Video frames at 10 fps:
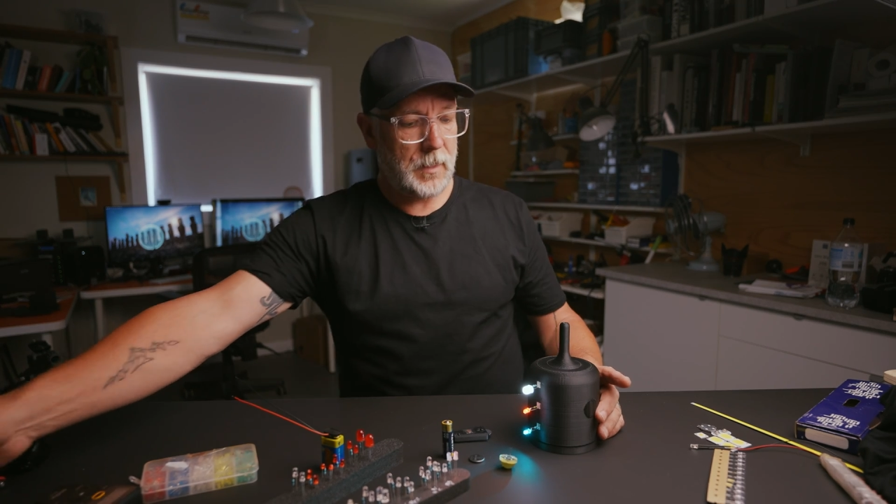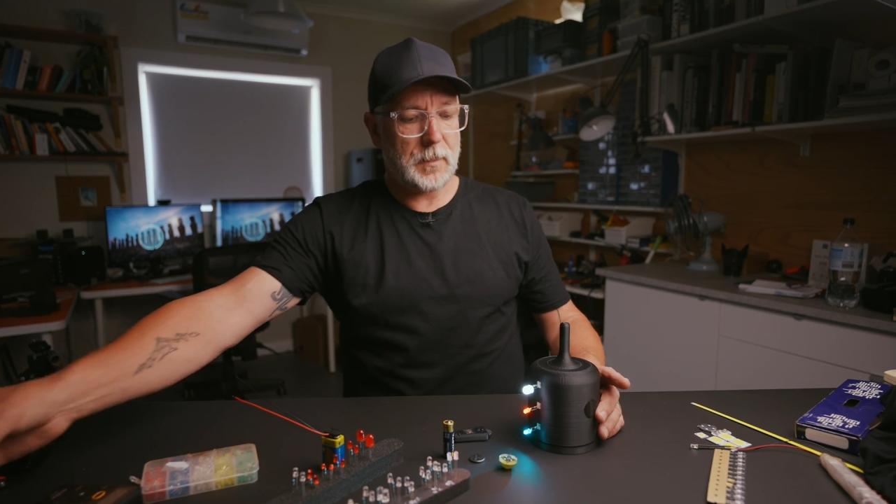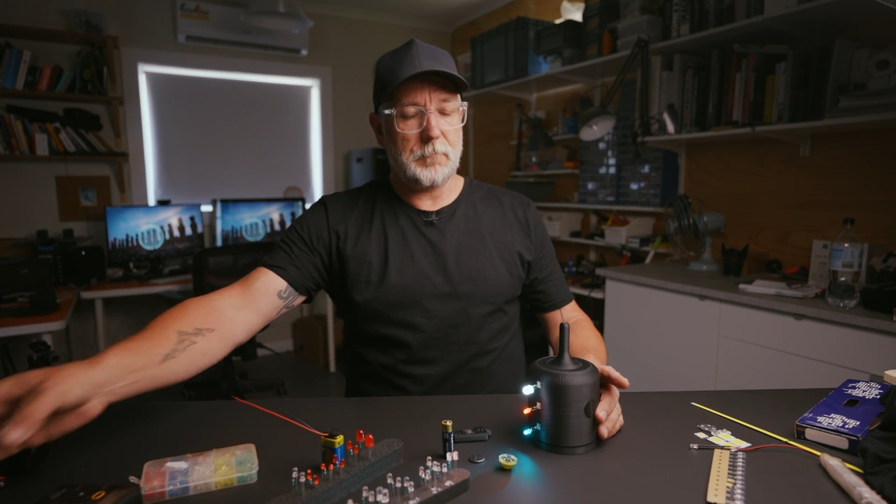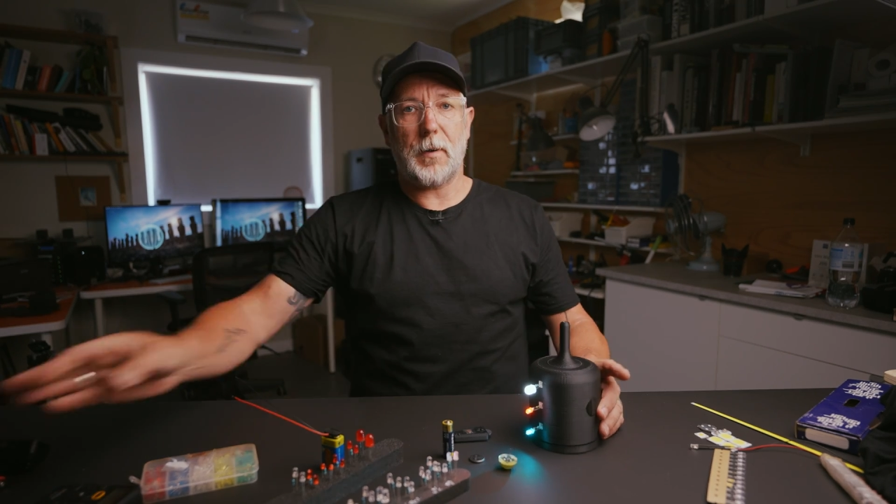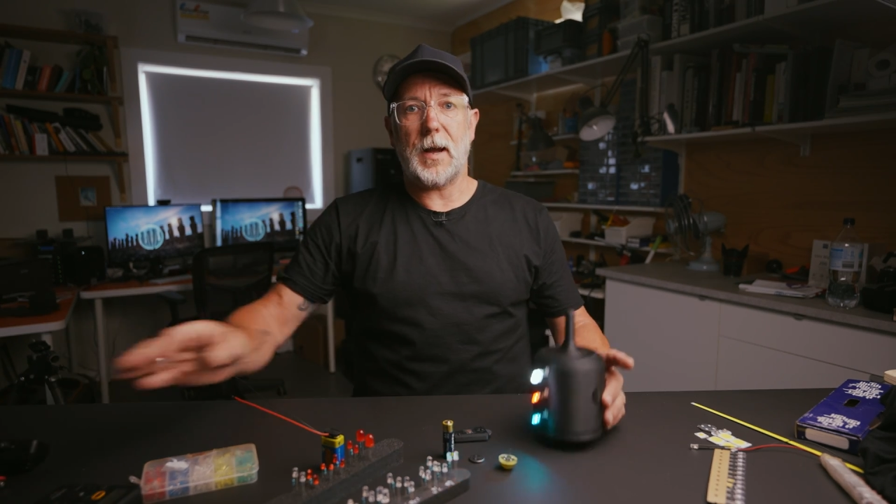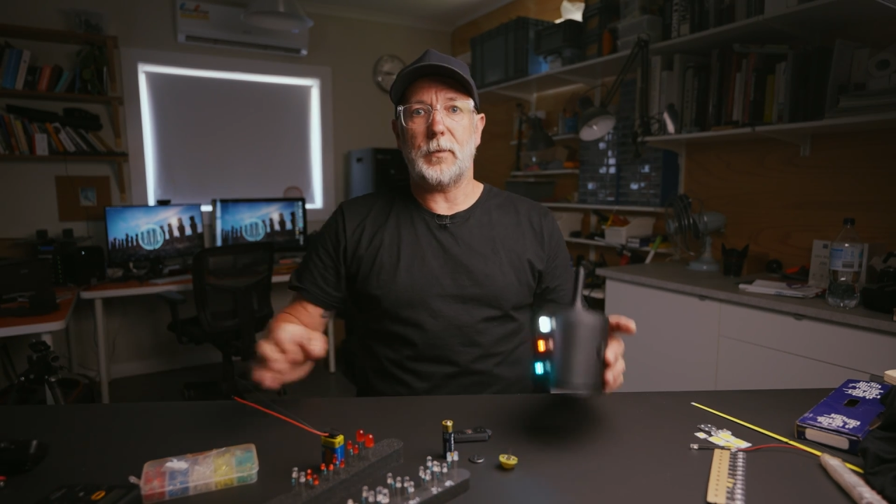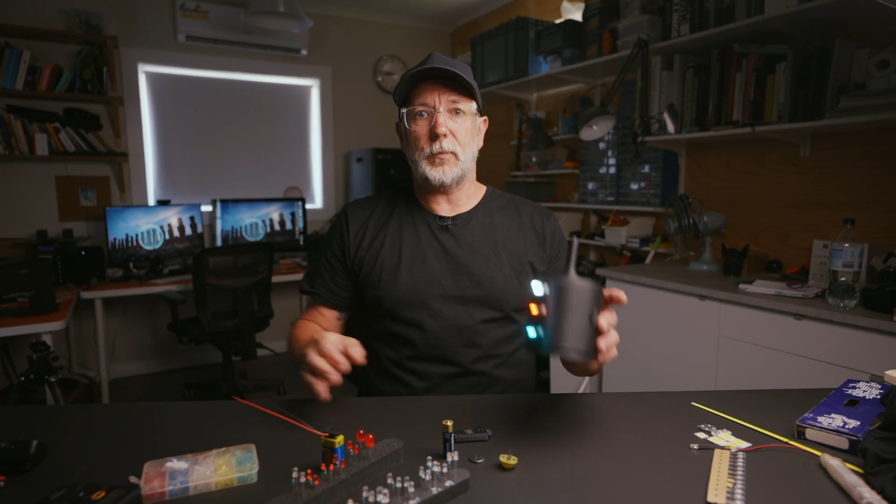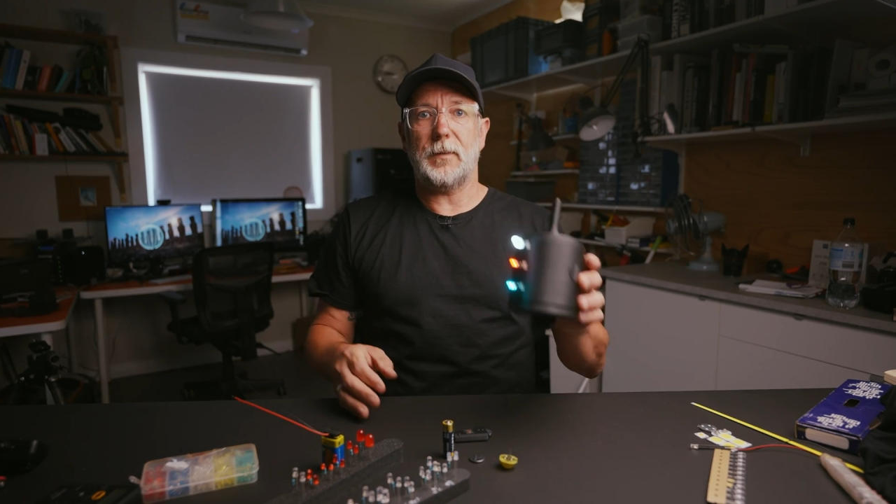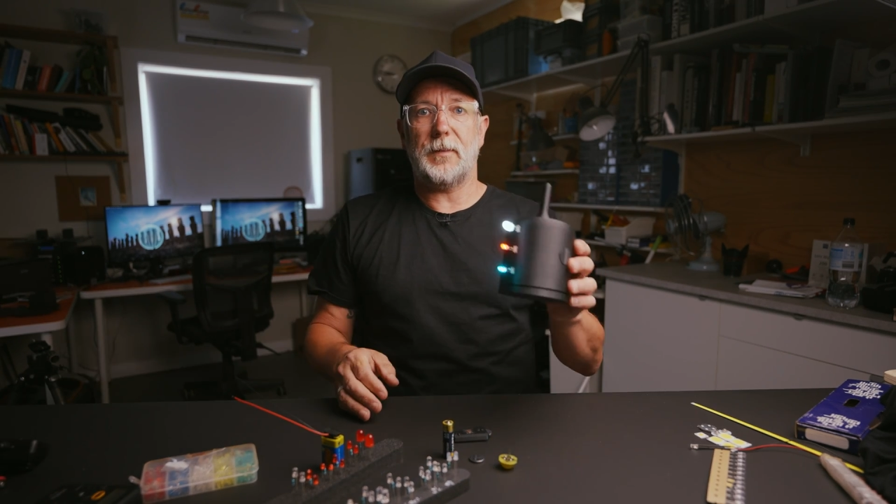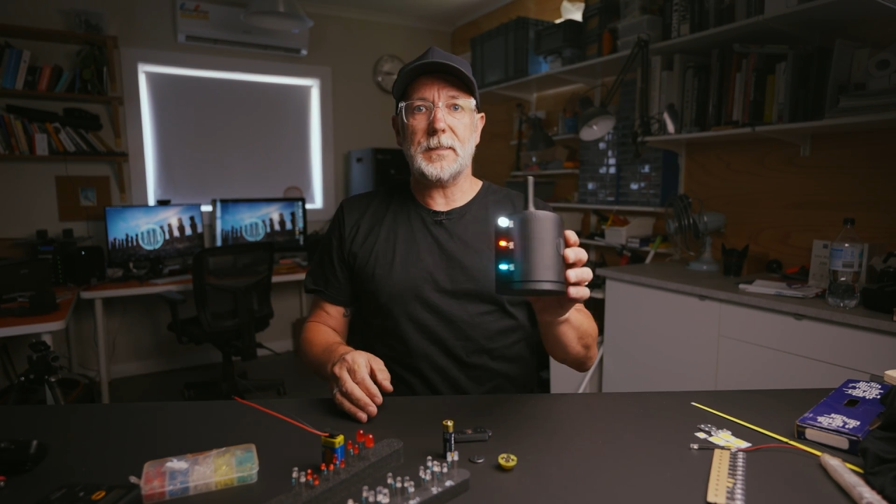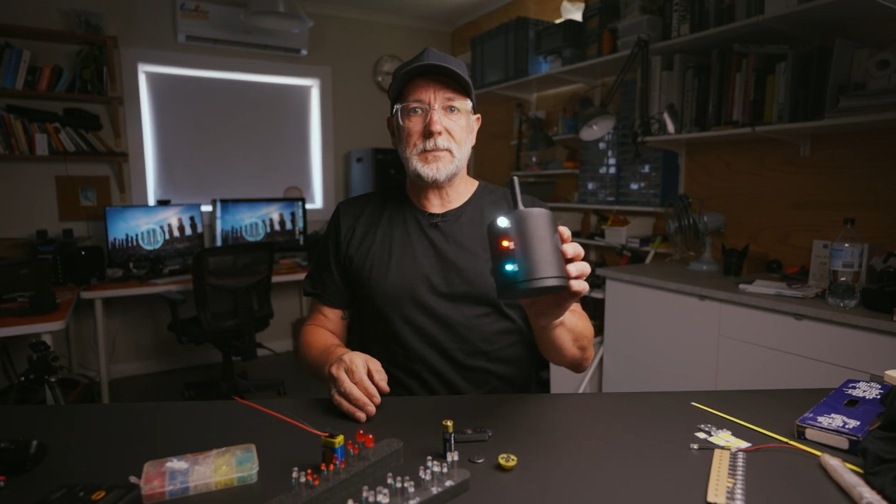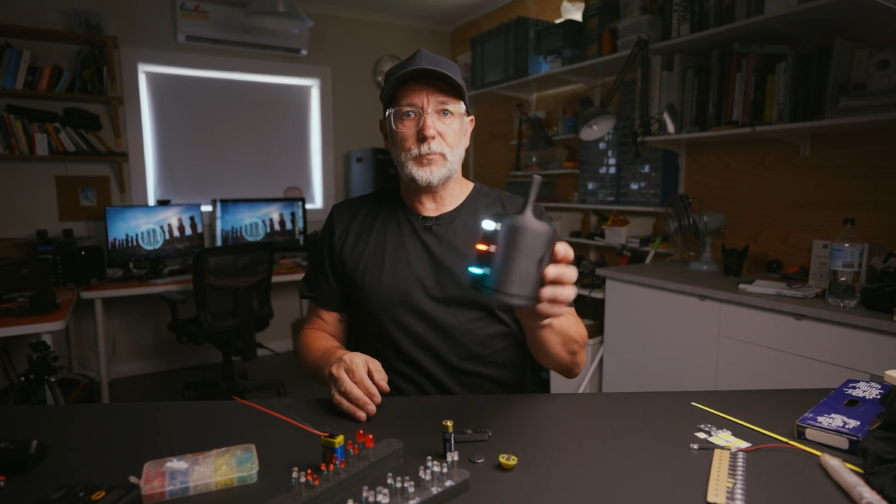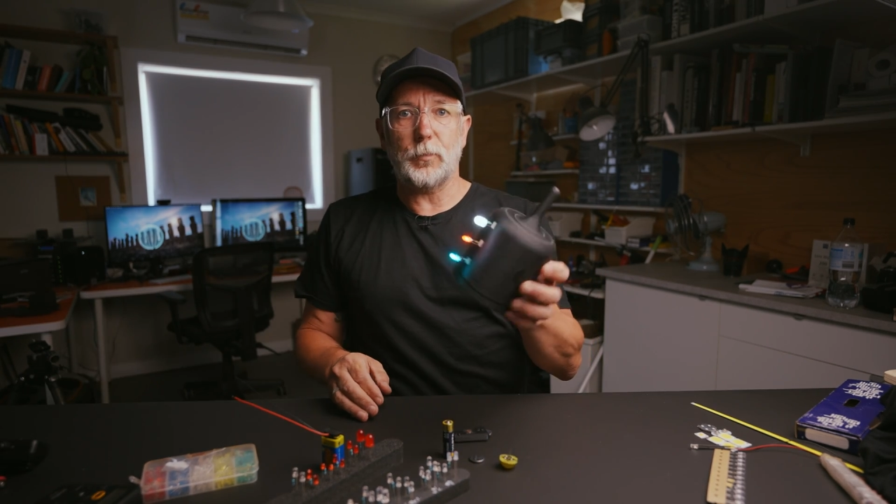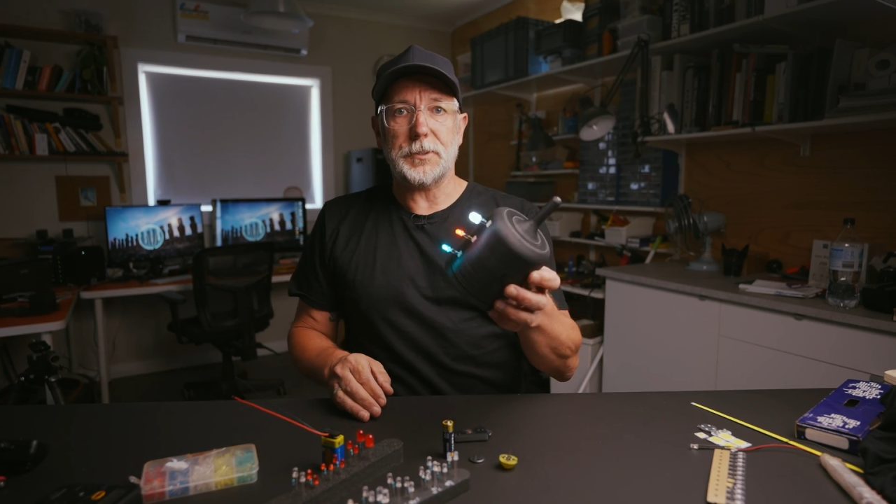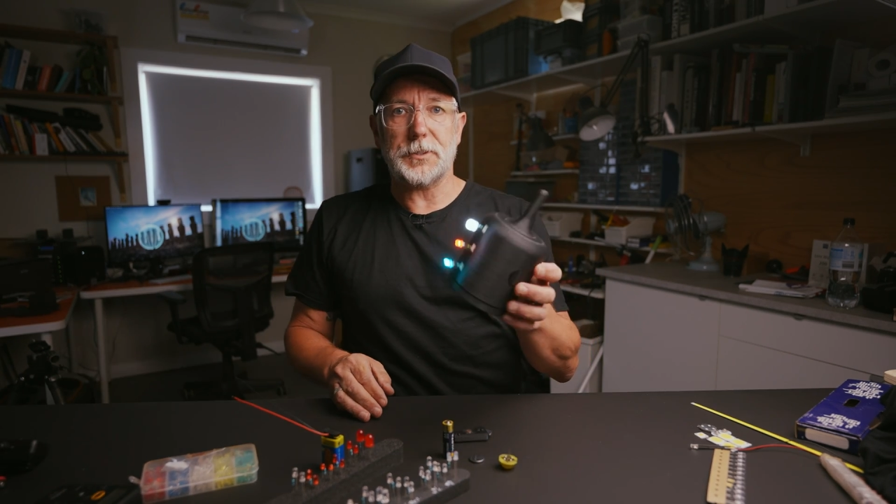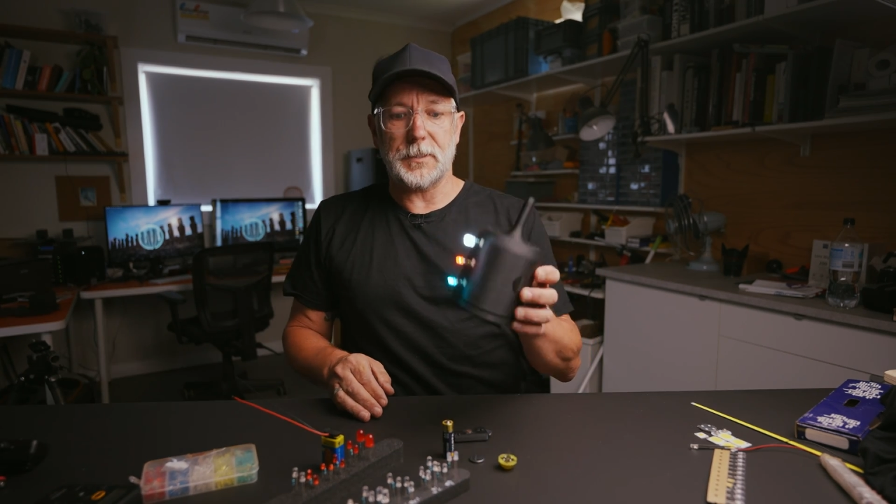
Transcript: combined with this, which